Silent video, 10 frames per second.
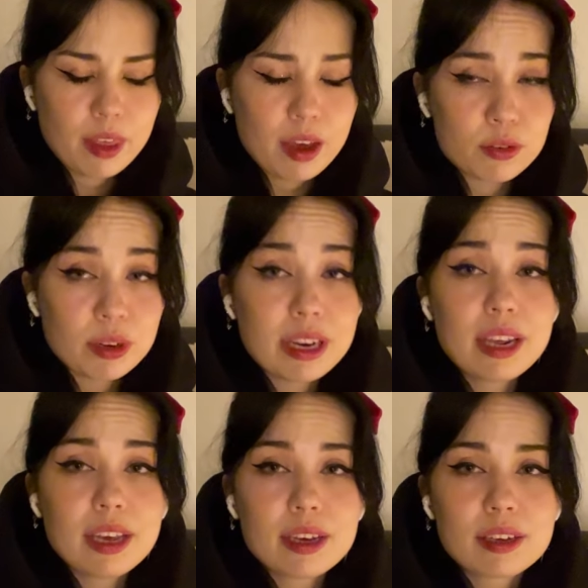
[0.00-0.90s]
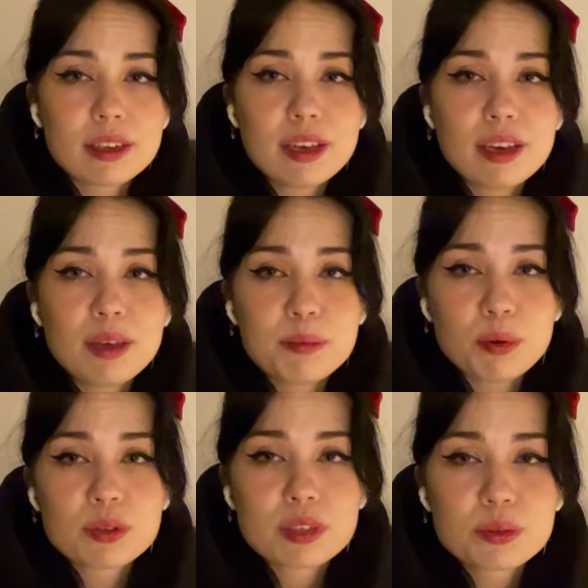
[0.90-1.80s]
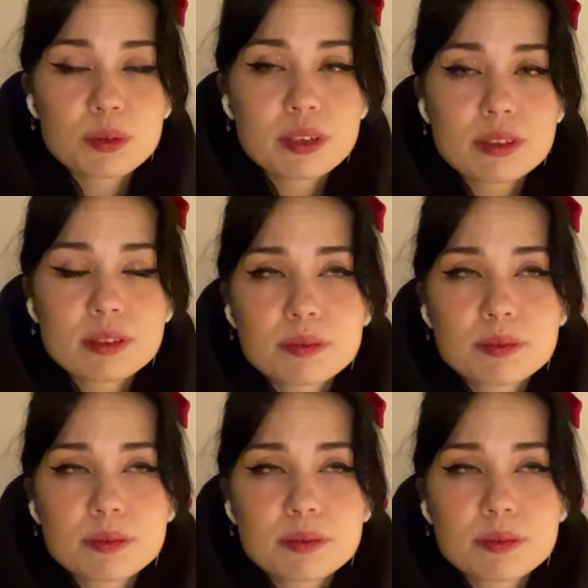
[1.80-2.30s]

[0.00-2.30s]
a really important one,